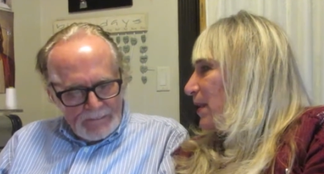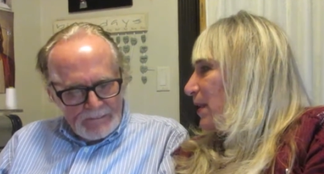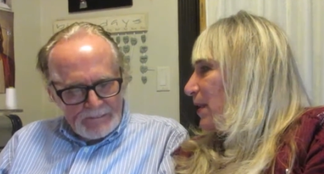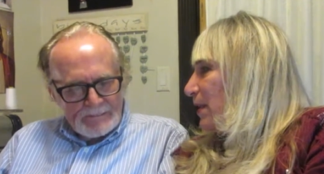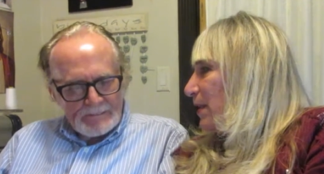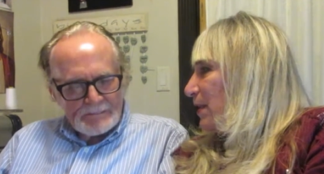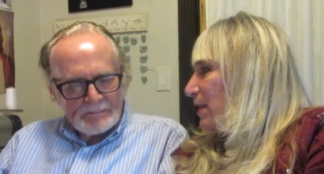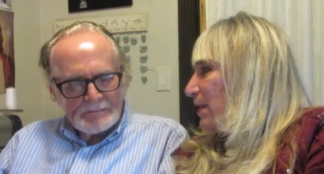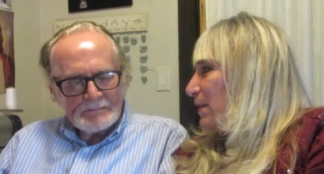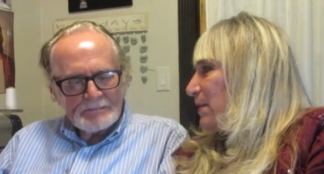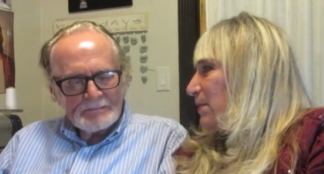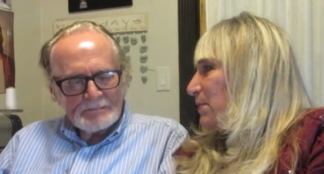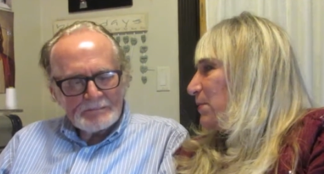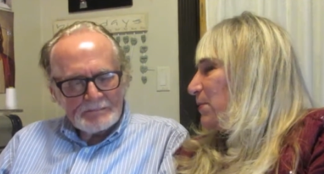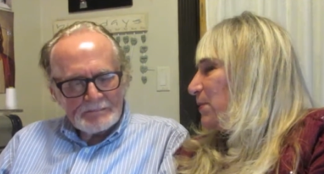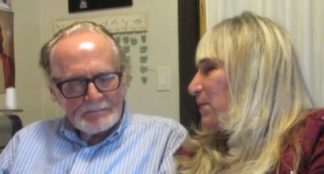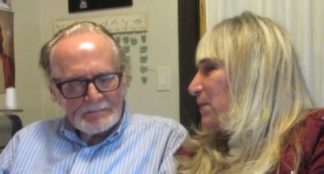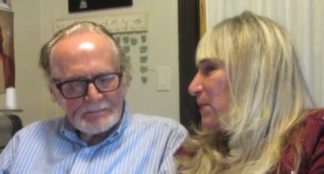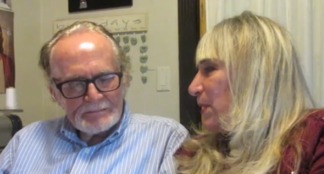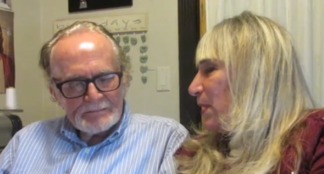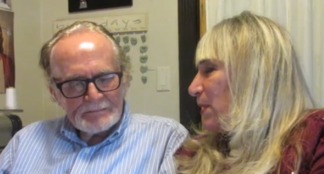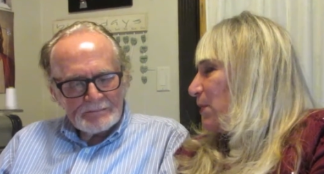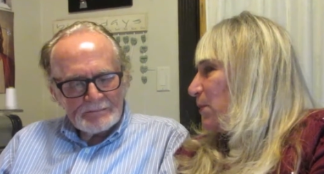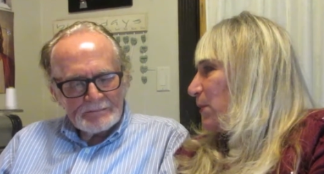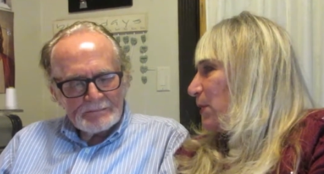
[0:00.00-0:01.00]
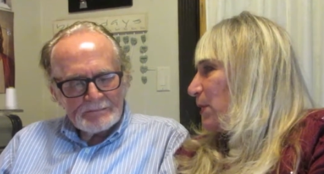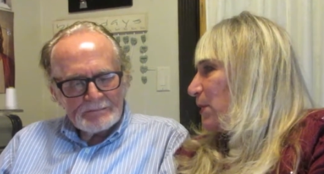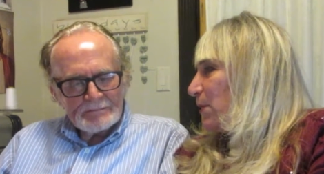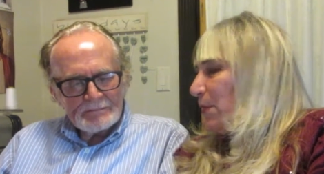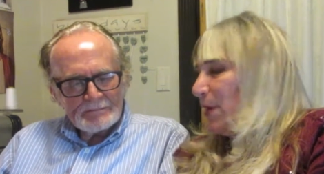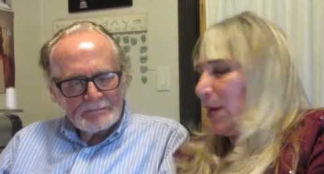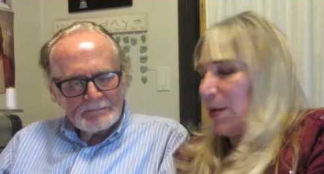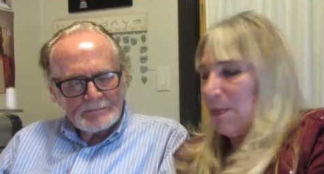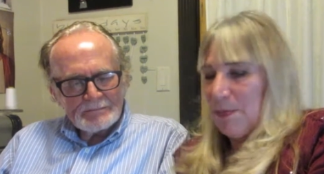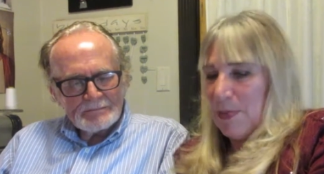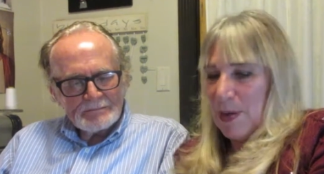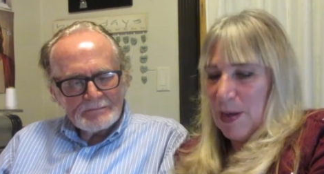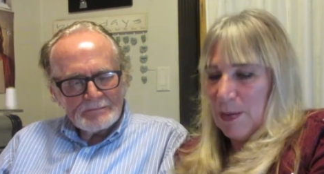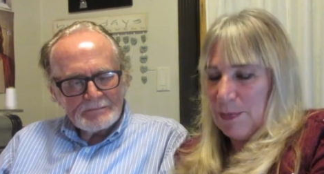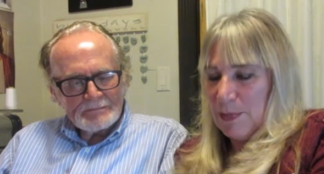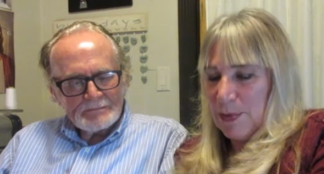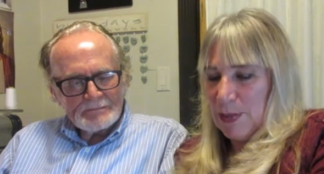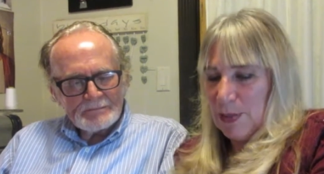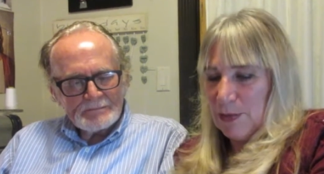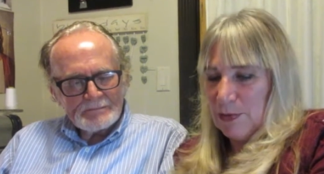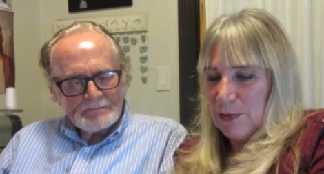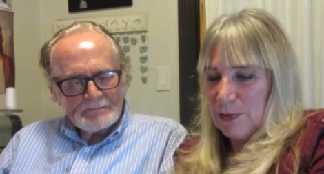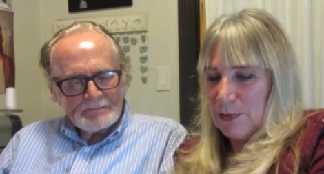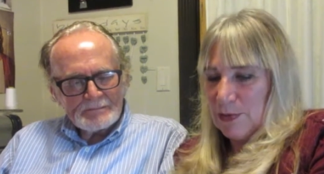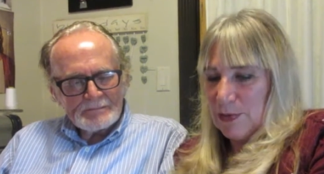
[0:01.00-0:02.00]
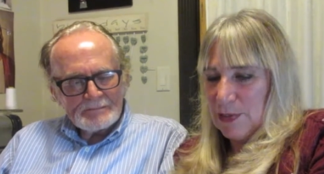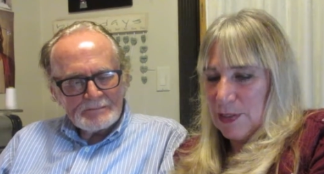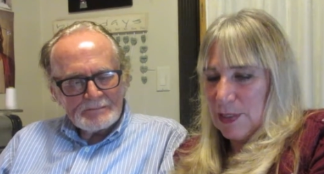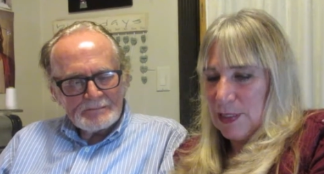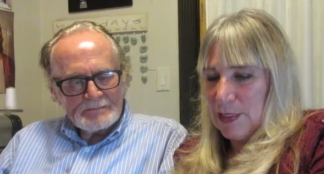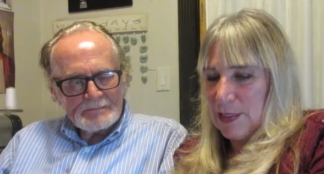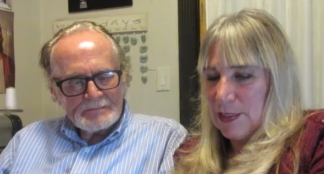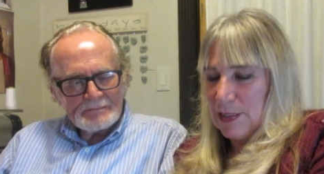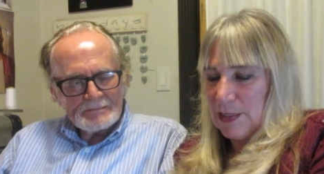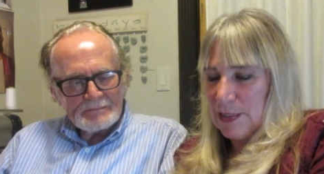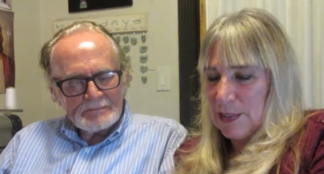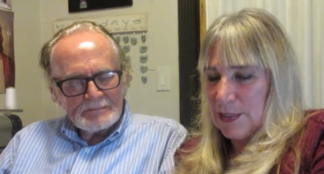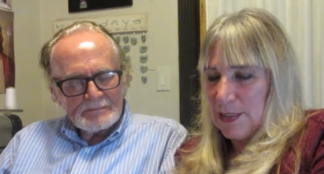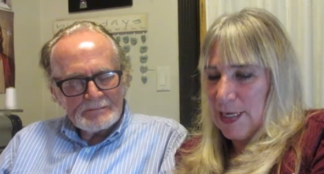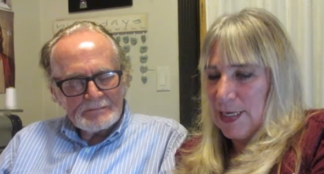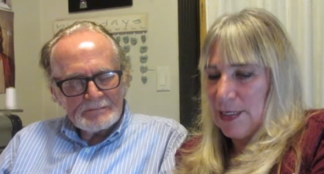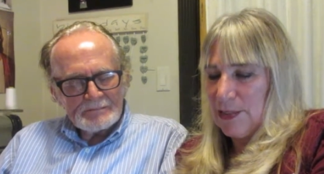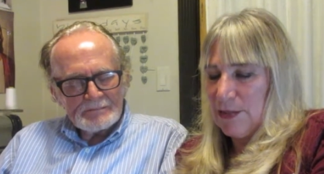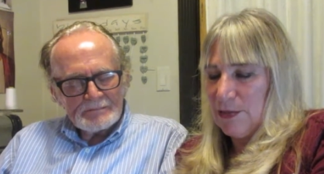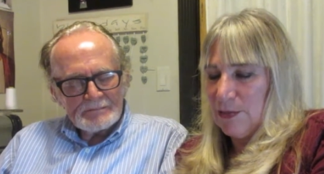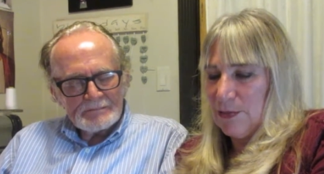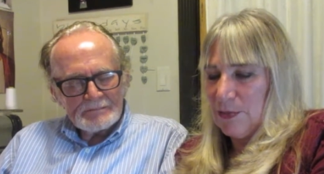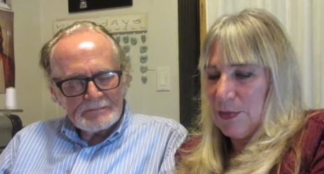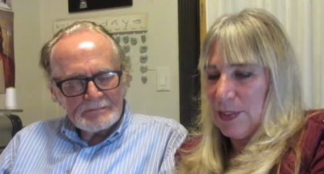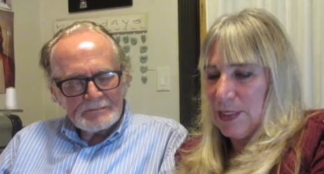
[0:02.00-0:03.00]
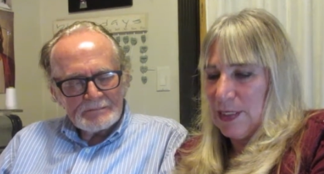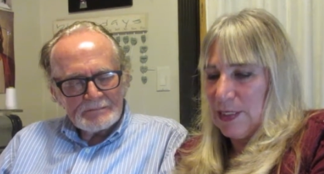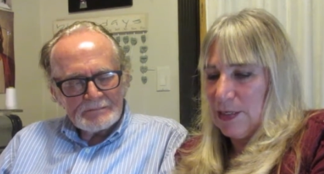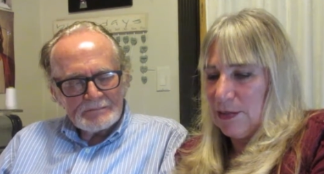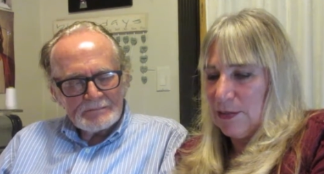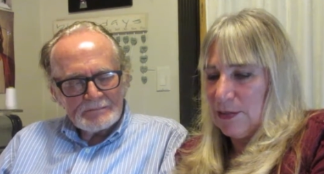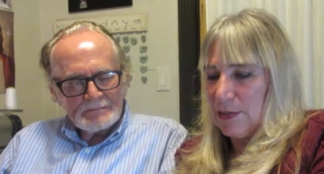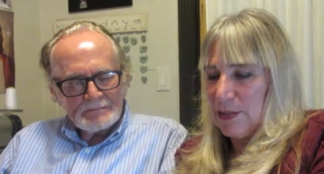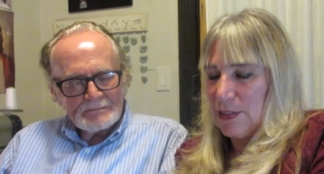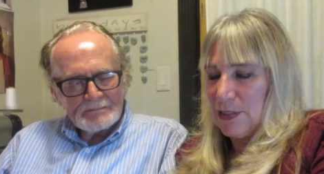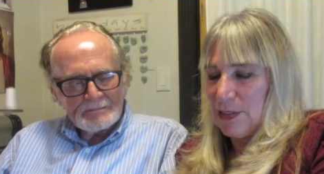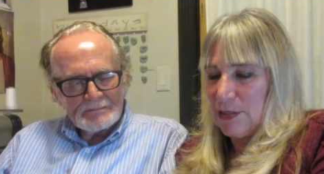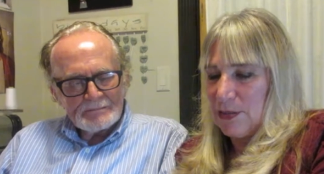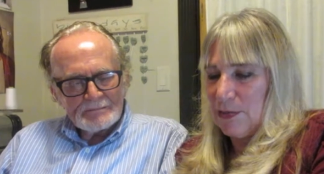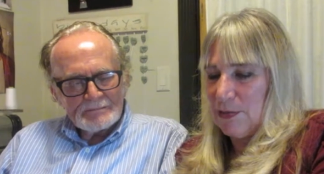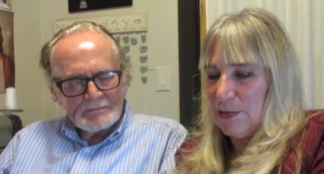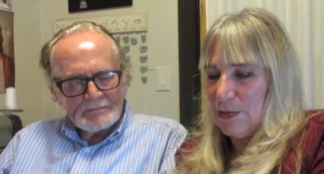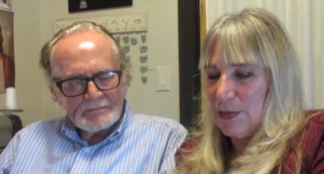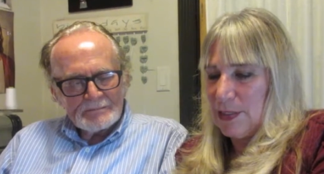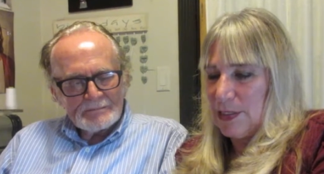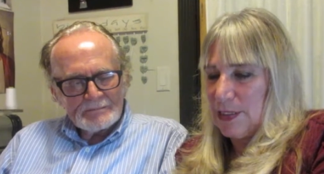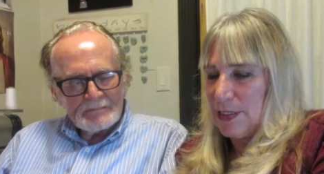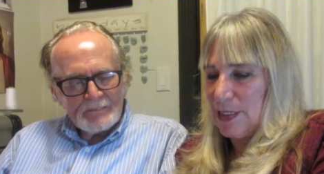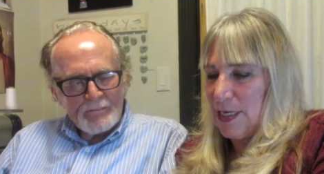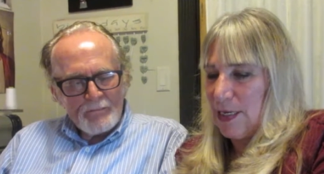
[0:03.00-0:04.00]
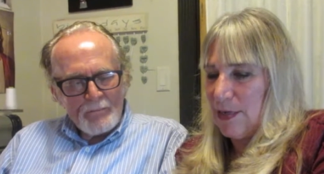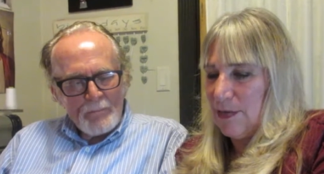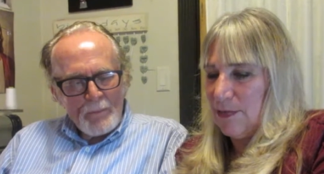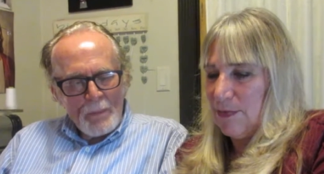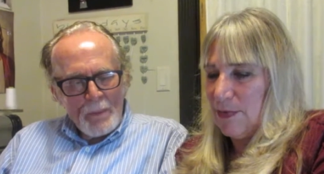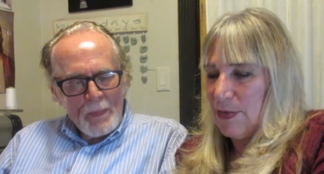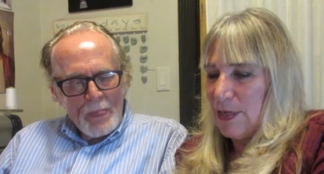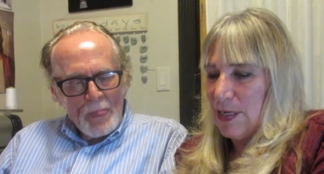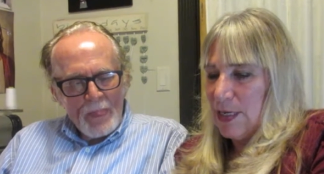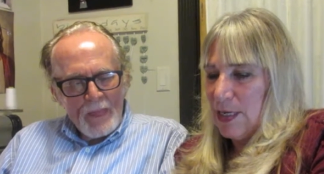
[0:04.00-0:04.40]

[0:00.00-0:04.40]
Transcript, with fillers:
Speaker 1: uh, kind of work around Papa O's schedule when he goes to school and stuff.